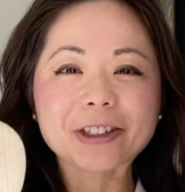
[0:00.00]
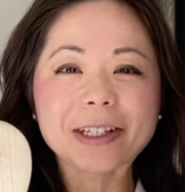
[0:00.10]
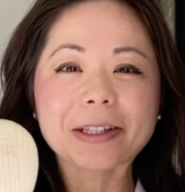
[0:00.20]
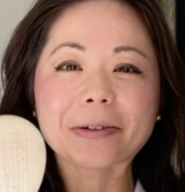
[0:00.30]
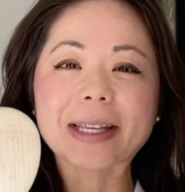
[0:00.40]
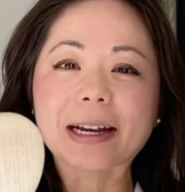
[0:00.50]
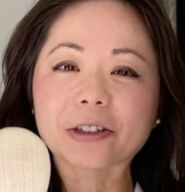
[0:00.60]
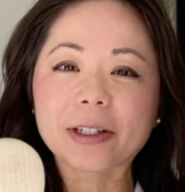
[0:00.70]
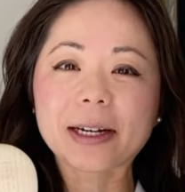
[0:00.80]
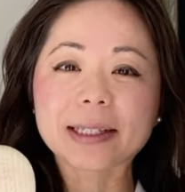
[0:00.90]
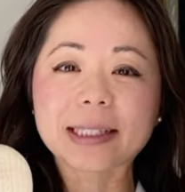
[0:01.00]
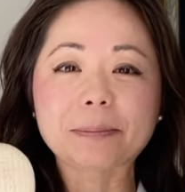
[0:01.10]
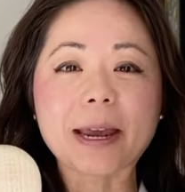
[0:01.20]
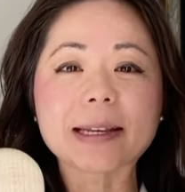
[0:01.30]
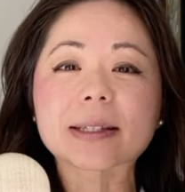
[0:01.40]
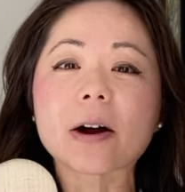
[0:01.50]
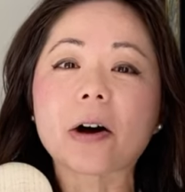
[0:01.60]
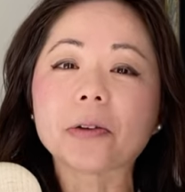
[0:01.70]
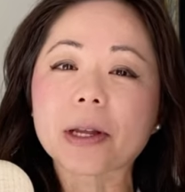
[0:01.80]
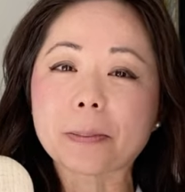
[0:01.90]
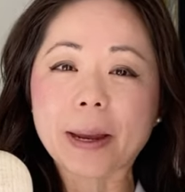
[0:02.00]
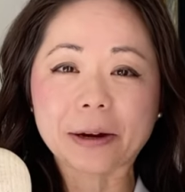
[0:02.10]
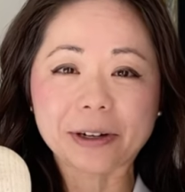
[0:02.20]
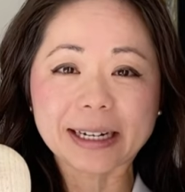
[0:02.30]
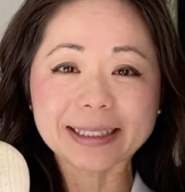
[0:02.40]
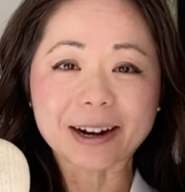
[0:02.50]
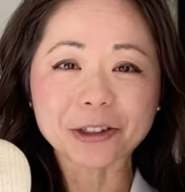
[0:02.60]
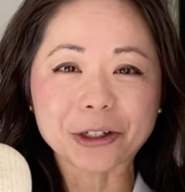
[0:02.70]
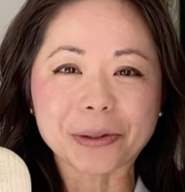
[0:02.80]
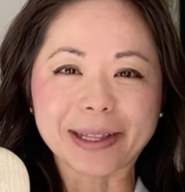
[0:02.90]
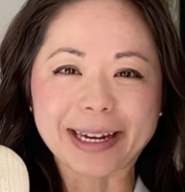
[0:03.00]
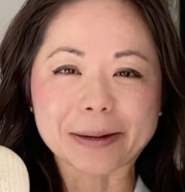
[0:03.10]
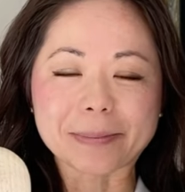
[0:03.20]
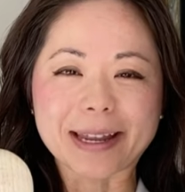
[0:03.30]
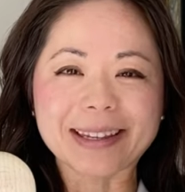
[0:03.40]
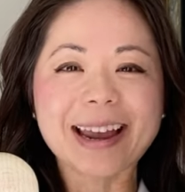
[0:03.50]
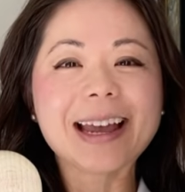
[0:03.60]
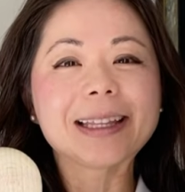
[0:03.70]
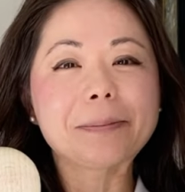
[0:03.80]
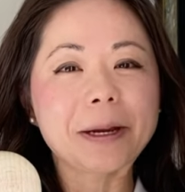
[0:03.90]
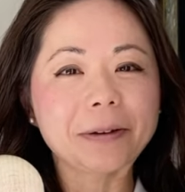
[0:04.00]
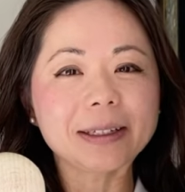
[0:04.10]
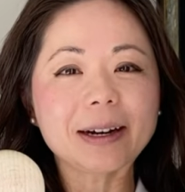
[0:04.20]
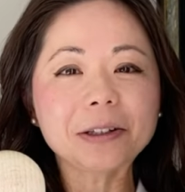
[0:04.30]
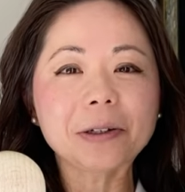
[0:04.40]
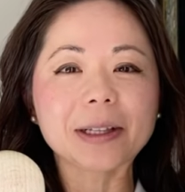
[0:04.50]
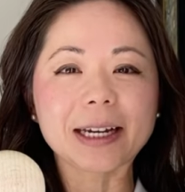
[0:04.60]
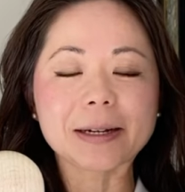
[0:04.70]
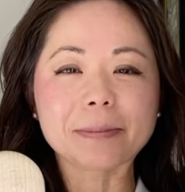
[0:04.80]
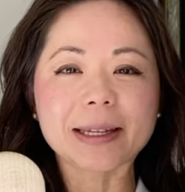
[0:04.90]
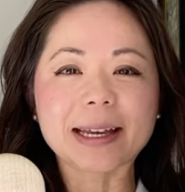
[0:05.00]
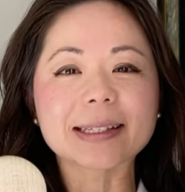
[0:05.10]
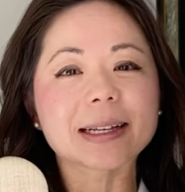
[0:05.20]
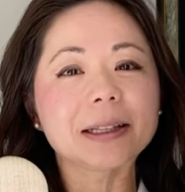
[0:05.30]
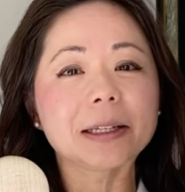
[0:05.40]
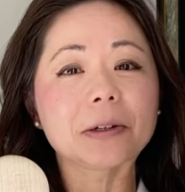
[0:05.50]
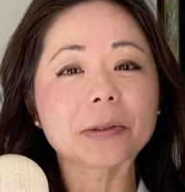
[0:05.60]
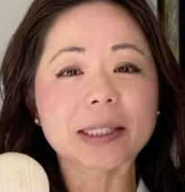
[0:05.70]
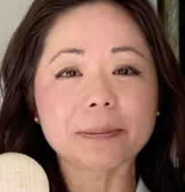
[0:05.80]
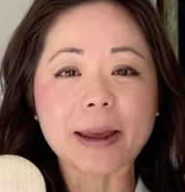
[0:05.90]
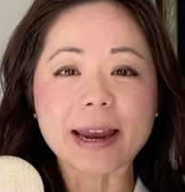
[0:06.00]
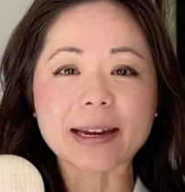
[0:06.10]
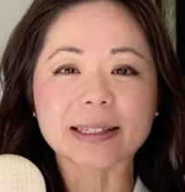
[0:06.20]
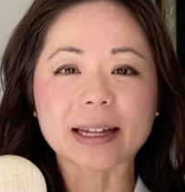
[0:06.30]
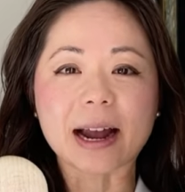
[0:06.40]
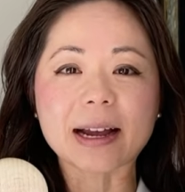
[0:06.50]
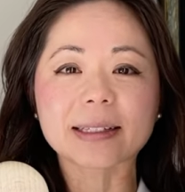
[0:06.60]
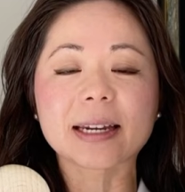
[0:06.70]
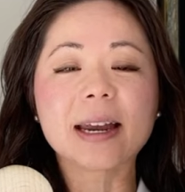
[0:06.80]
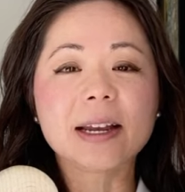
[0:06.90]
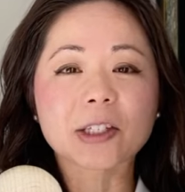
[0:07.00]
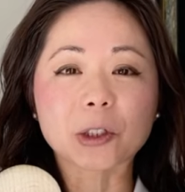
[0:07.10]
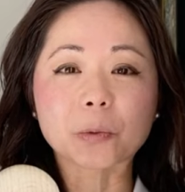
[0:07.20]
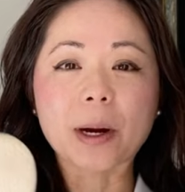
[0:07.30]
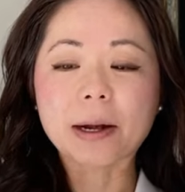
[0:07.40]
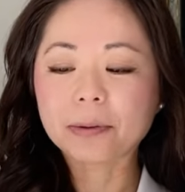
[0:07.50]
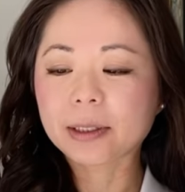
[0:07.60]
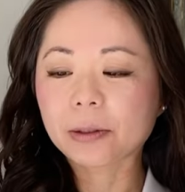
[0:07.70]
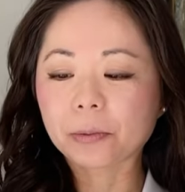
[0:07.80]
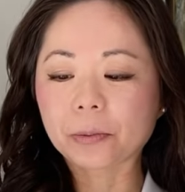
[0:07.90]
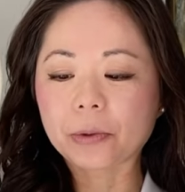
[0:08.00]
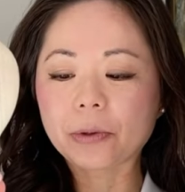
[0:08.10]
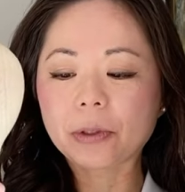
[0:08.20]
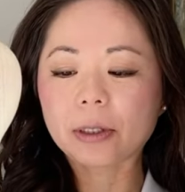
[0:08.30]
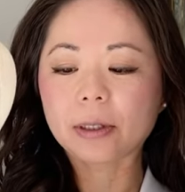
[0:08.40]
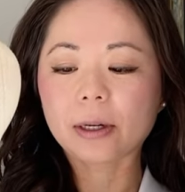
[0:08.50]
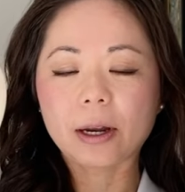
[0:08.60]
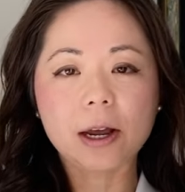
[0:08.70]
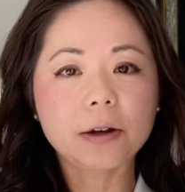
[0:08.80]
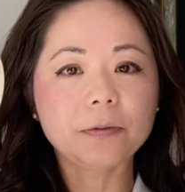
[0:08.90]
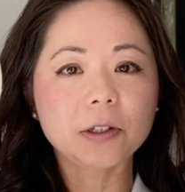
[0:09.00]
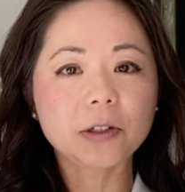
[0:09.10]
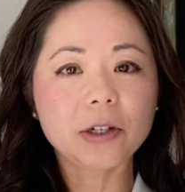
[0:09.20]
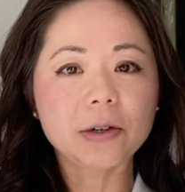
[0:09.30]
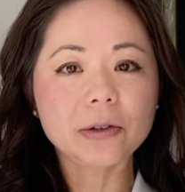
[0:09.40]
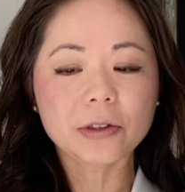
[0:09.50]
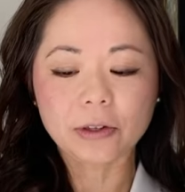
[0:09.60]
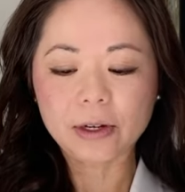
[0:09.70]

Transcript: There's actually a space called the periodontal ligament. The periodontal ligament is a little space that surrounds the root of the tooth,